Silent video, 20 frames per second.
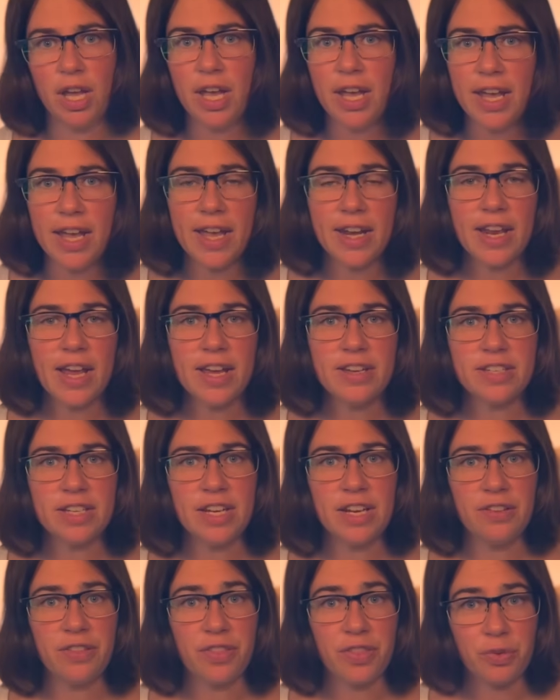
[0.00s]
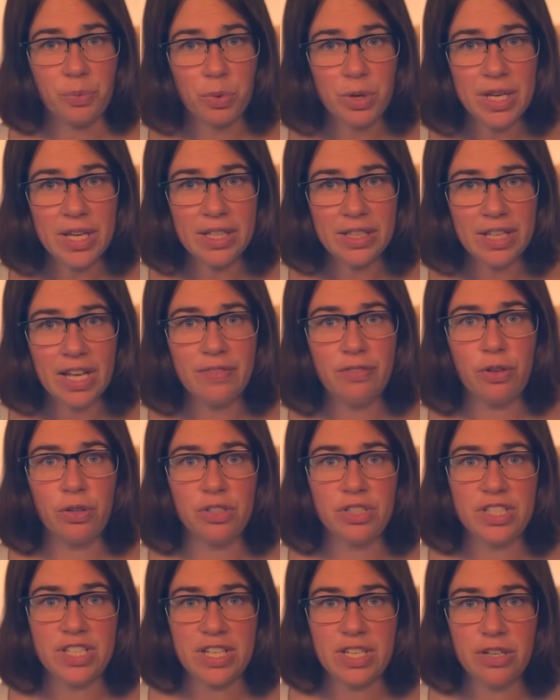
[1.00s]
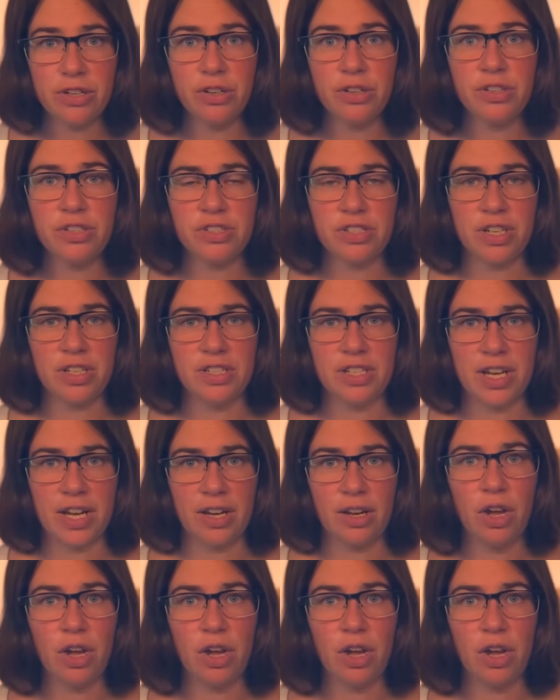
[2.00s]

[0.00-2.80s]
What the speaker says: It has a 3-level tiered sun deck